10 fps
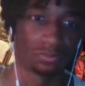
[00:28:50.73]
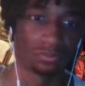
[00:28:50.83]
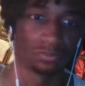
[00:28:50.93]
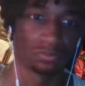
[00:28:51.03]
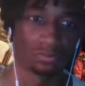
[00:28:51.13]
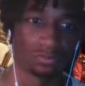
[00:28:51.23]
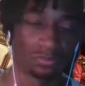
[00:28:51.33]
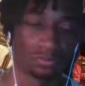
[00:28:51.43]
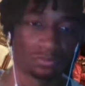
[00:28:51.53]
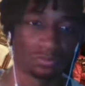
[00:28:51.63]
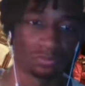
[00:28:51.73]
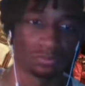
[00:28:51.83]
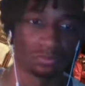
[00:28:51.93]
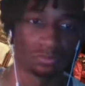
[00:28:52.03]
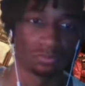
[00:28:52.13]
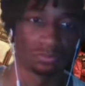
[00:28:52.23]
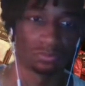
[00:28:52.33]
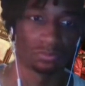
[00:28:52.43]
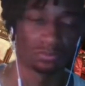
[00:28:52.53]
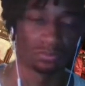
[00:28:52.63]

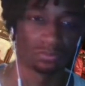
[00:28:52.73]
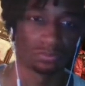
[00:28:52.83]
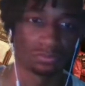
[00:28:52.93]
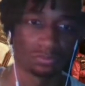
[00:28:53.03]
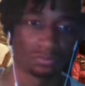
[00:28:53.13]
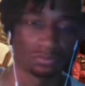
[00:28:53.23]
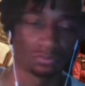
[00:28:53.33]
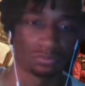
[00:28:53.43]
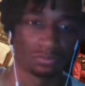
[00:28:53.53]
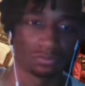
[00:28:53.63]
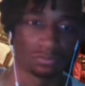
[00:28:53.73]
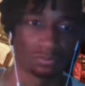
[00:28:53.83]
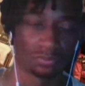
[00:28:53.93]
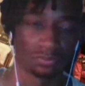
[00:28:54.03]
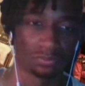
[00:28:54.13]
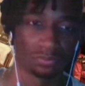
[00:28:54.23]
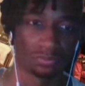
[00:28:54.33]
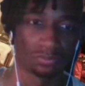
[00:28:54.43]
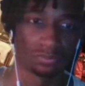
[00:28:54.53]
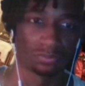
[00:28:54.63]

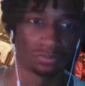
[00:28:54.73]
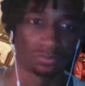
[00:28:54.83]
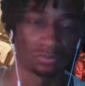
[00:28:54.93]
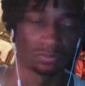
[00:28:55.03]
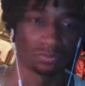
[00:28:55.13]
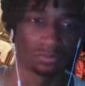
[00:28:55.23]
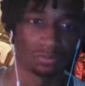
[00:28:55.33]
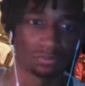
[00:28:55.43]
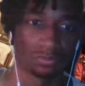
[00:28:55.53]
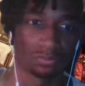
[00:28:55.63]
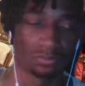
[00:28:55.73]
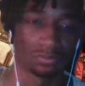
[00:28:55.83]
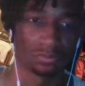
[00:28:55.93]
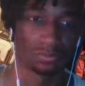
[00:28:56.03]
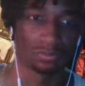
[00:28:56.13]
No words are spoken by the person on screen.